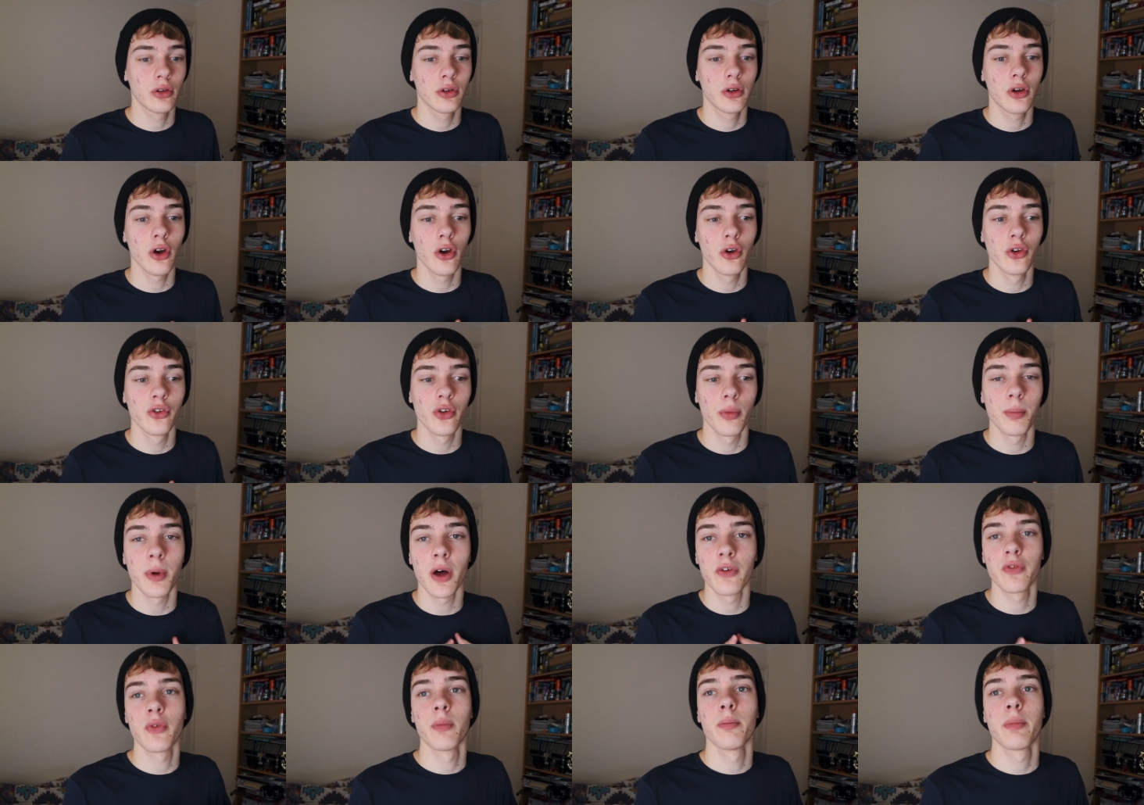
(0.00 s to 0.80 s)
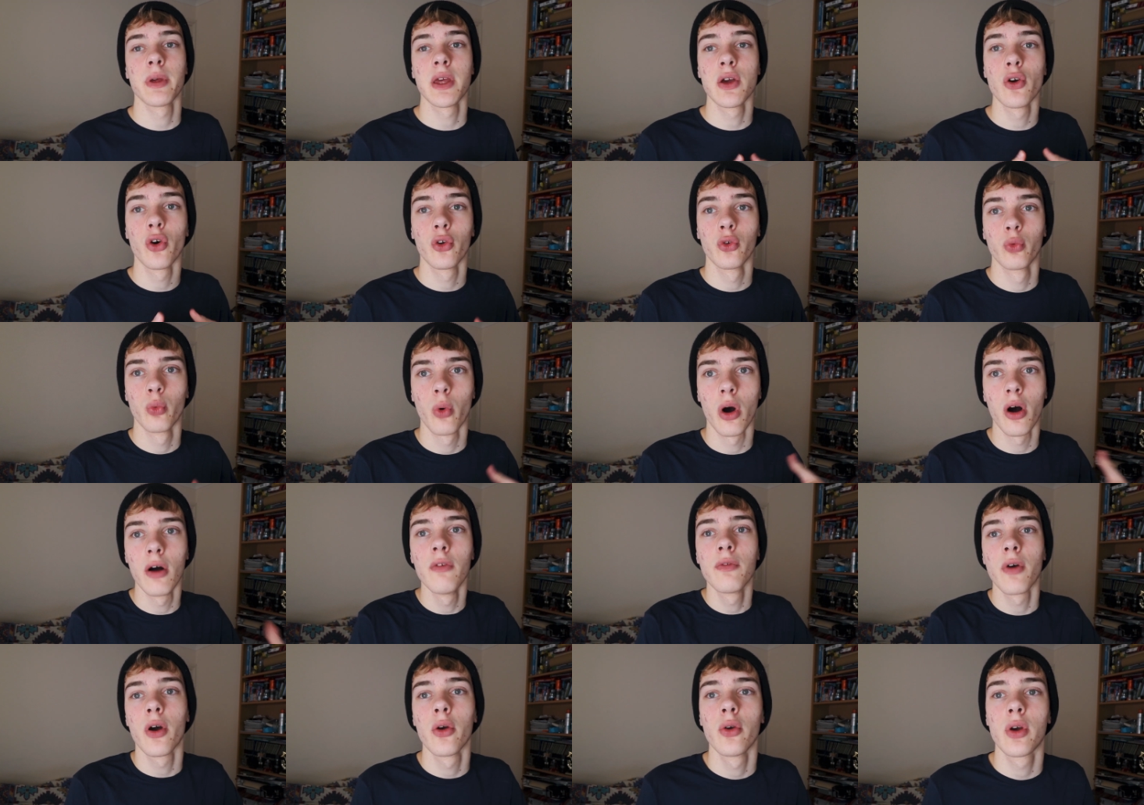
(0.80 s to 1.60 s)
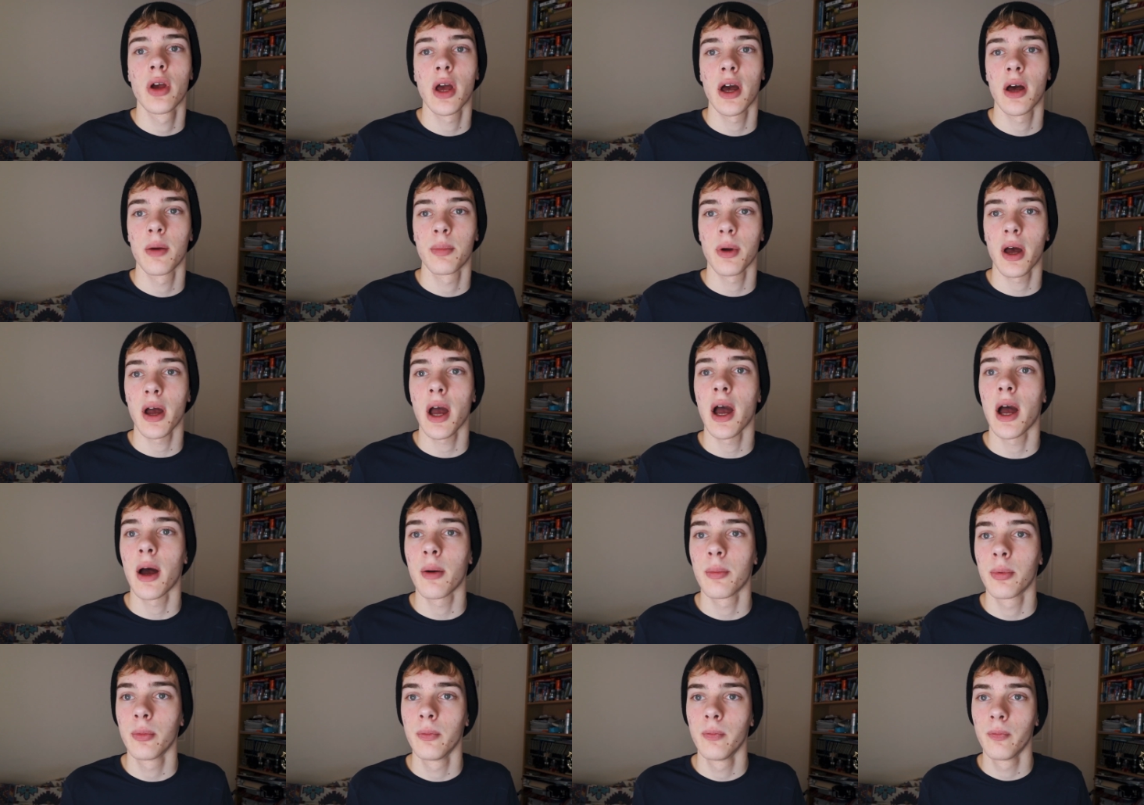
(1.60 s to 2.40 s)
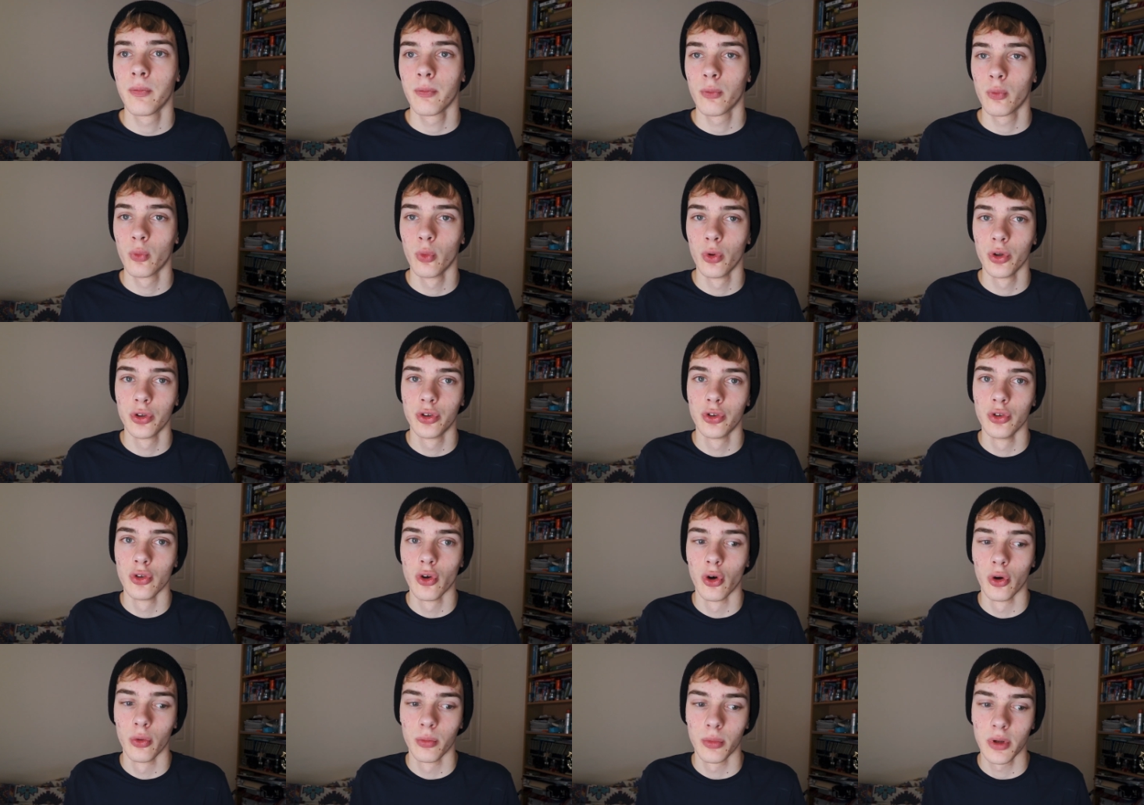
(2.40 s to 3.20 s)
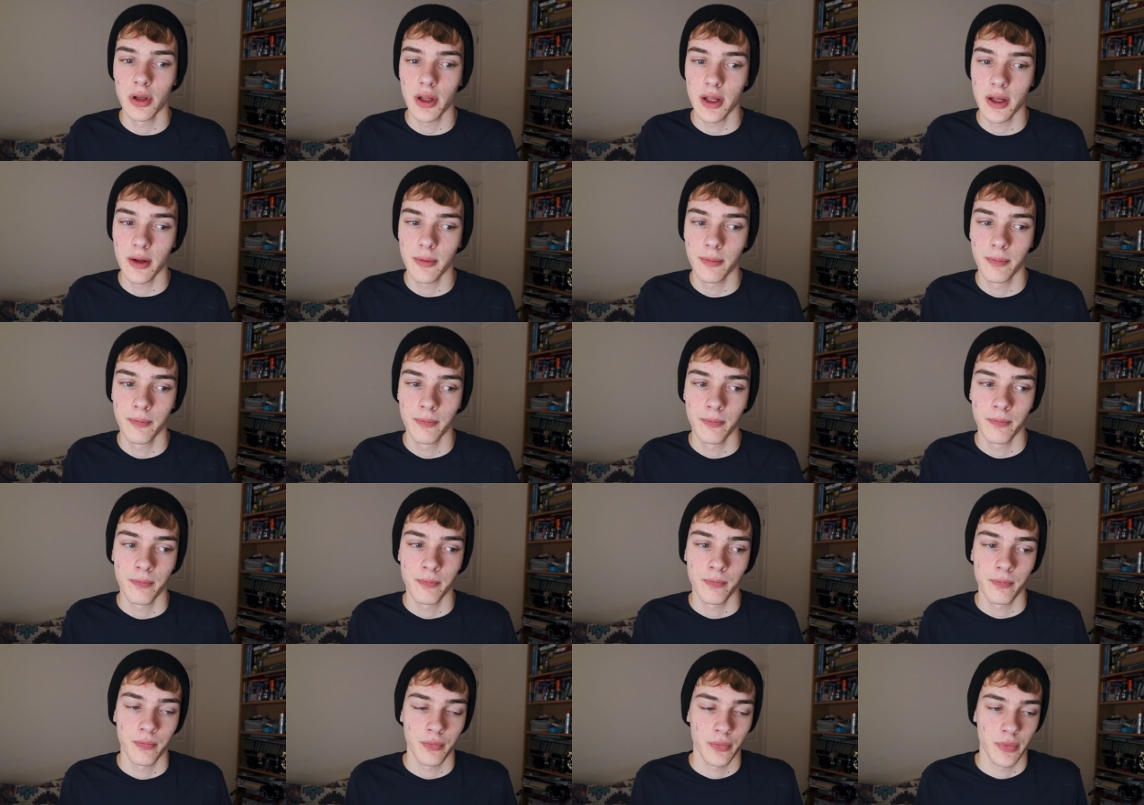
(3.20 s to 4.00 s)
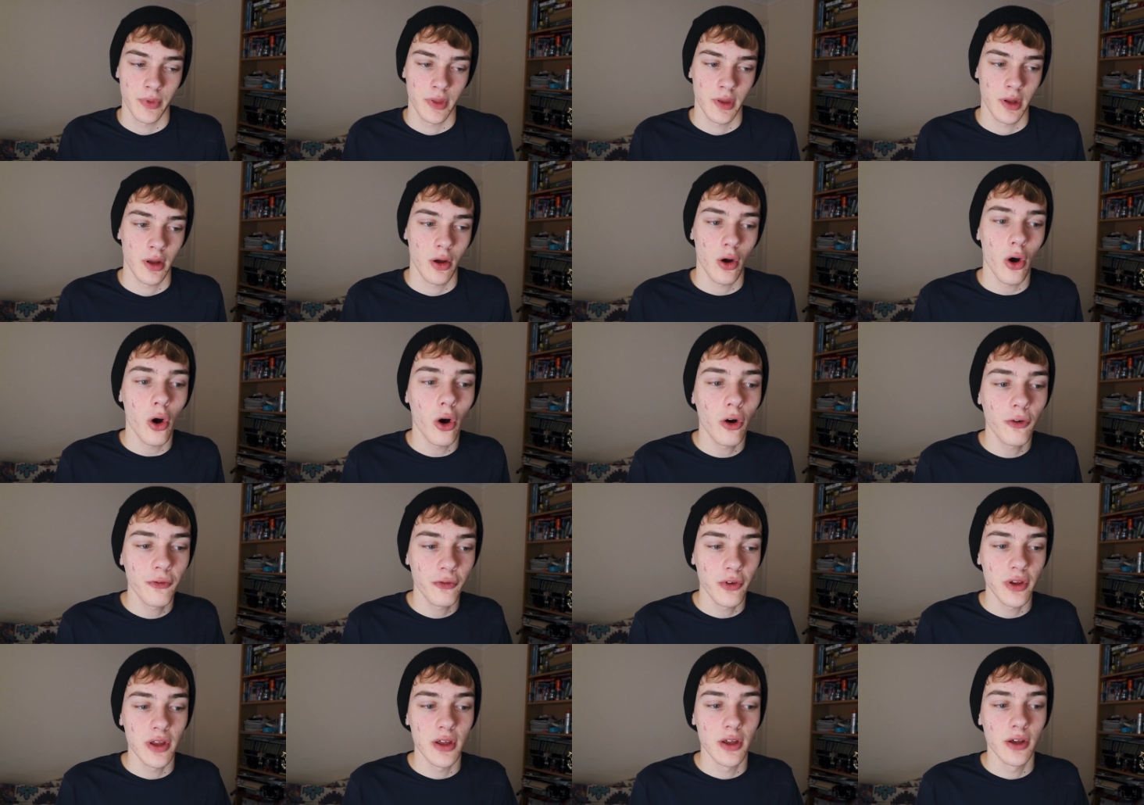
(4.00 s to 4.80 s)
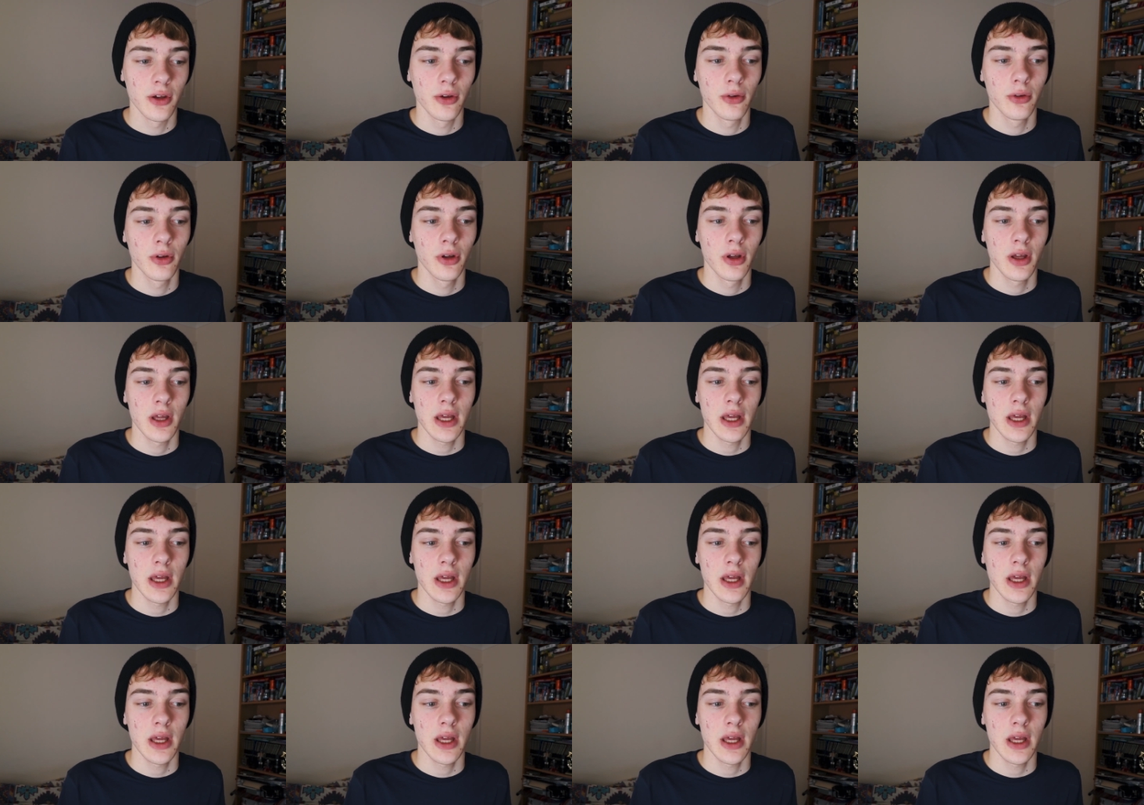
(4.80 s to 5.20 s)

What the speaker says: goes above and beyond what a vocab app would normally offer you.